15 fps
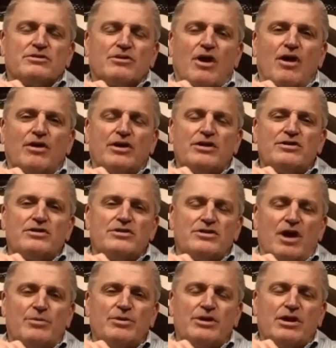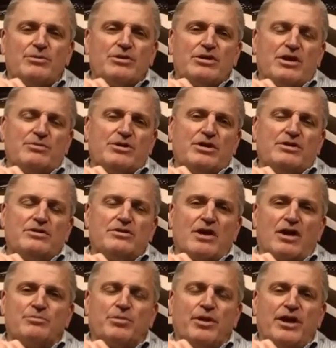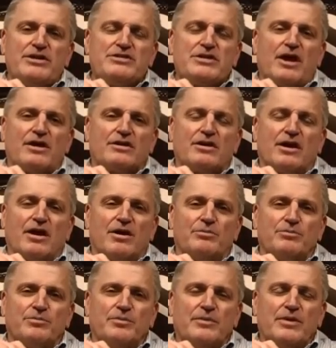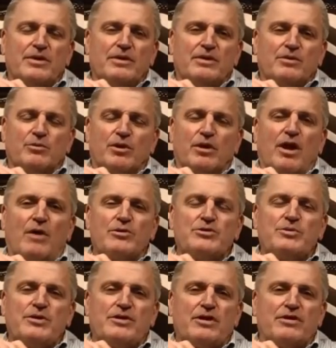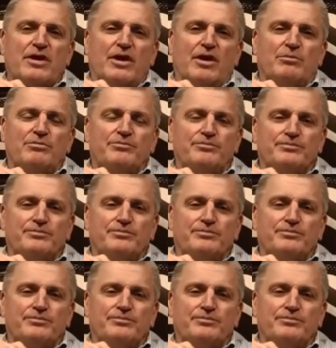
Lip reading: log into www.playced.com. We'll always be there to help.